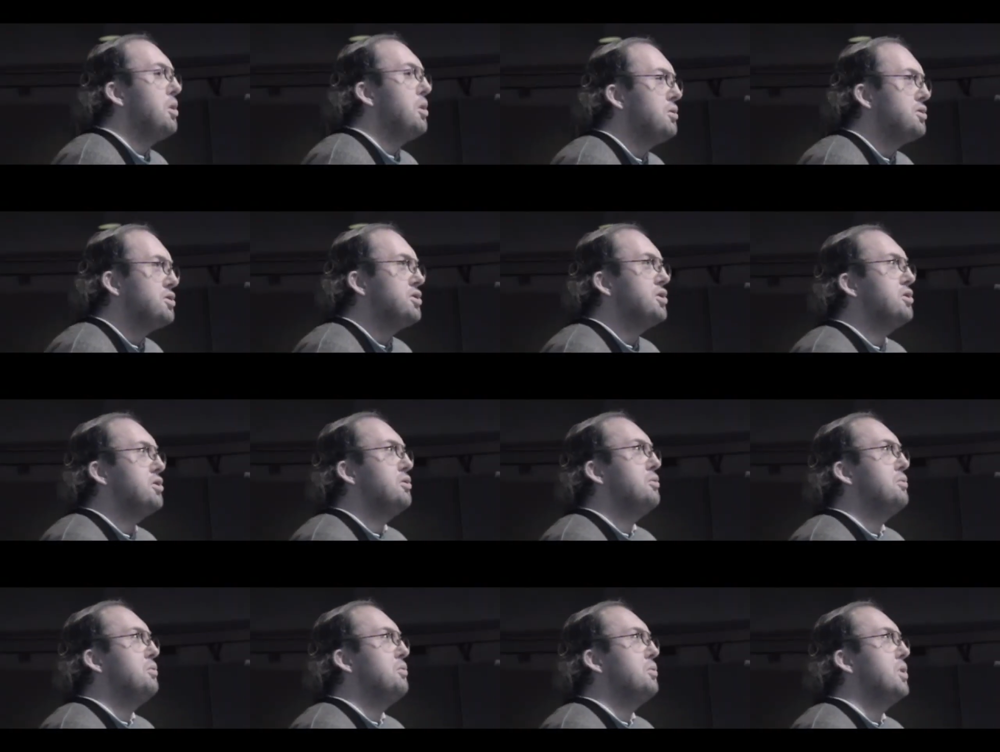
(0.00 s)
supposed
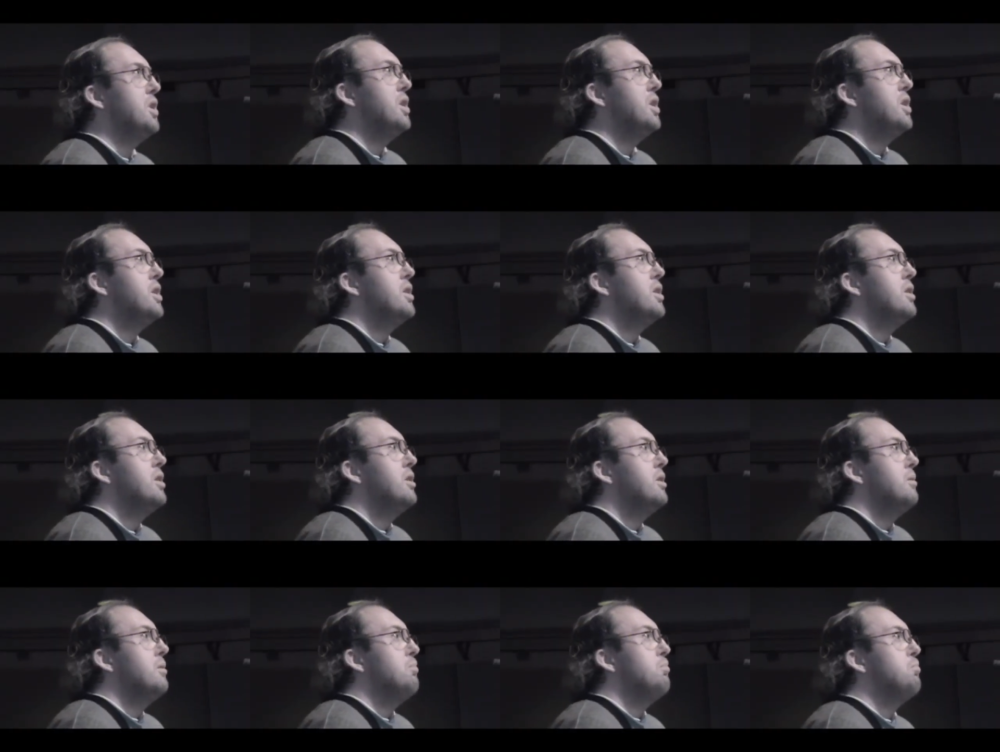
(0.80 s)
to
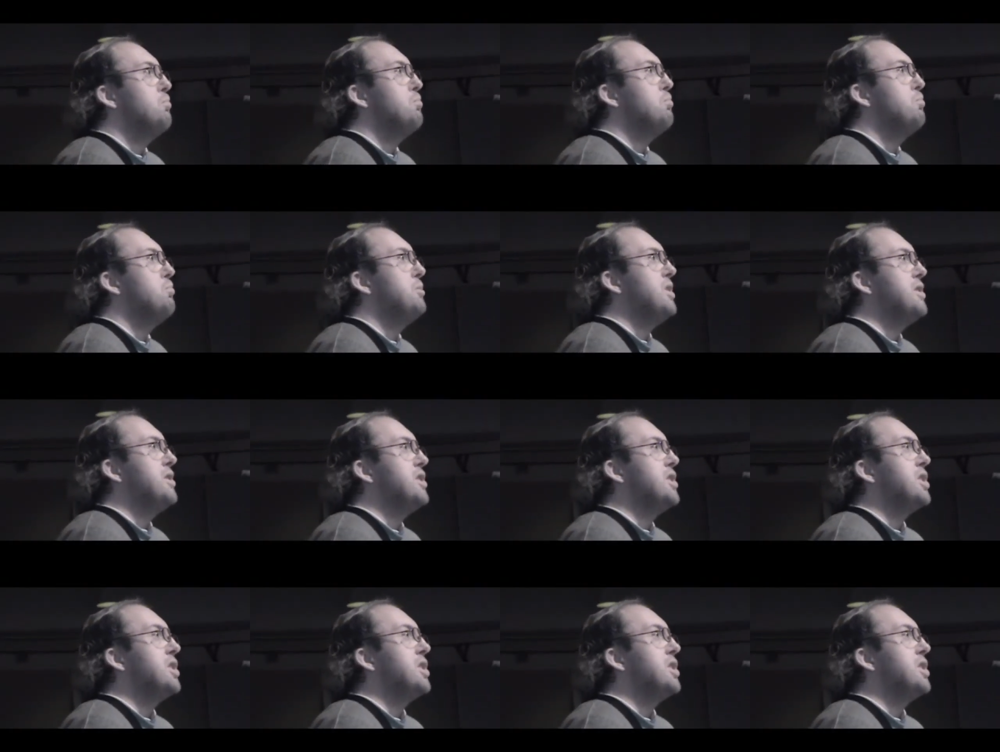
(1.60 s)
be